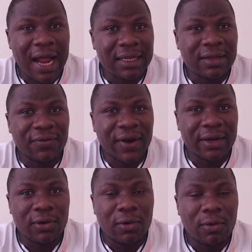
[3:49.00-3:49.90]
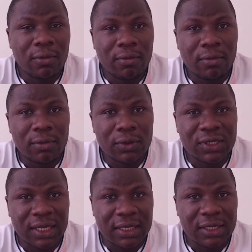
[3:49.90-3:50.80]
at the final
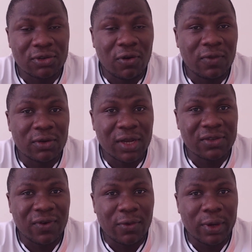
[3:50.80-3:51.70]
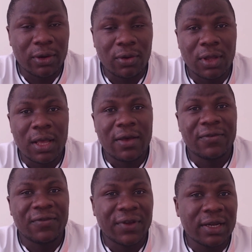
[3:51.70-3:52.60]
stages of the transfer window,
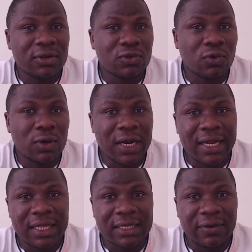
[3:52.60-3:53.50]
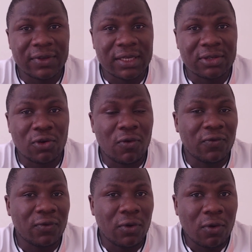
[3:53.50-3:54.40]
failed to land the services
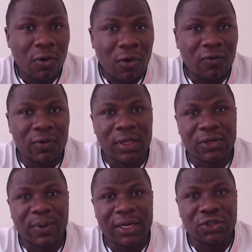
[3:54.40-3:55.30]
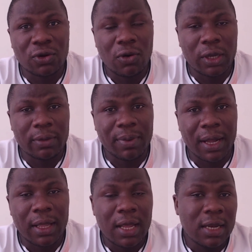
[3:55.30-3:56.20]
of the Spanish
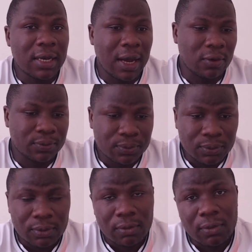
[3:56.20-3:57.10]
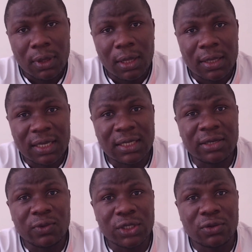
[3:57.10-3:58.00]
goalkeeper. Now, the
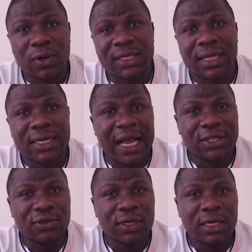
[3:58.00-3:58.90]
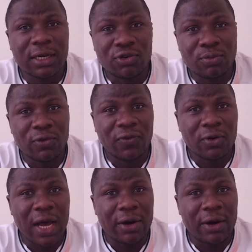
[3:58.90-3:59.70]
situation was that Arsenal needed to move on